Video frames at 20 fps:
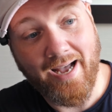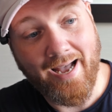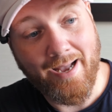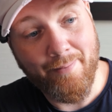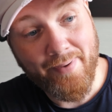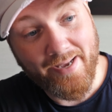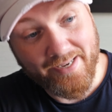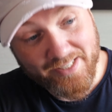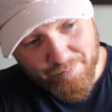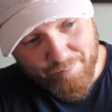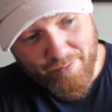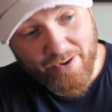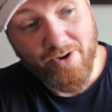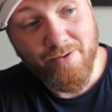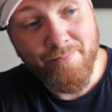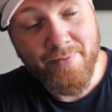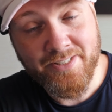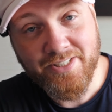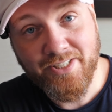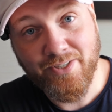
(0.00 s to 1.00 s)
I'm
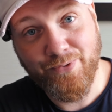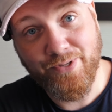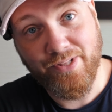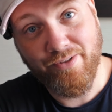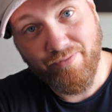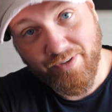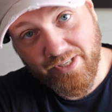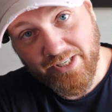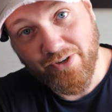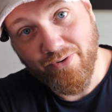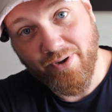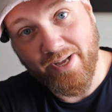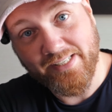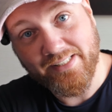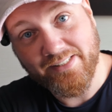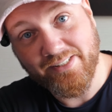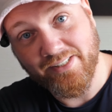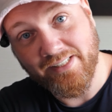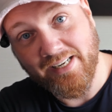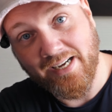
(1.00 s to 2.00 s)
experimenting with a video
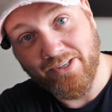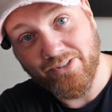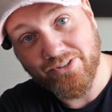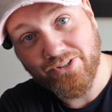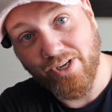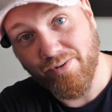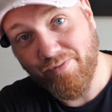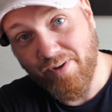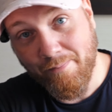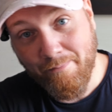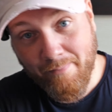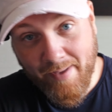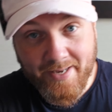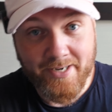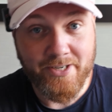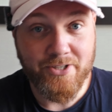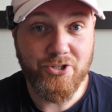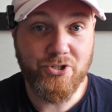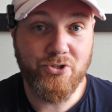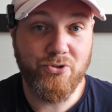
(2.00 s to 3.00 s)
editor now. So if I
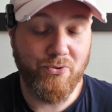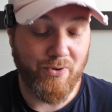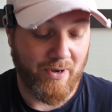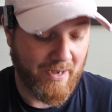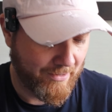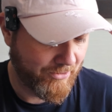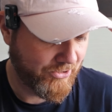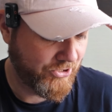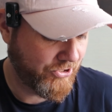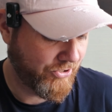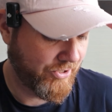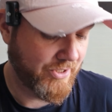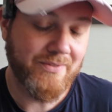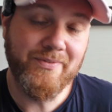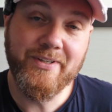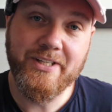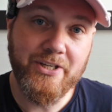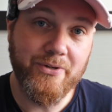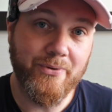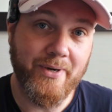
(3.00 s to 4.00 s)
manage to outsource
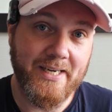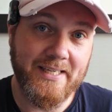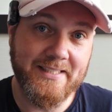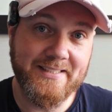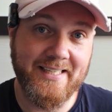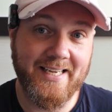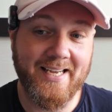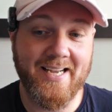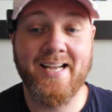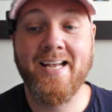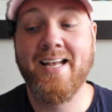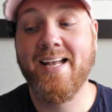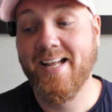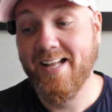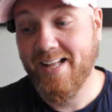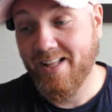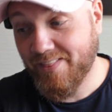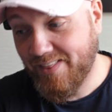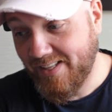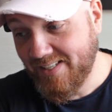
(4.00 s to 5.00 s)
video editing,
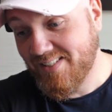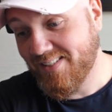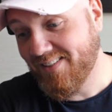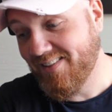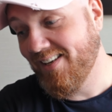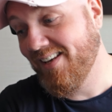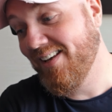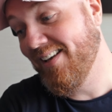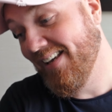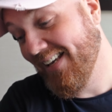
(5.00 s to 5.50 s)
this thing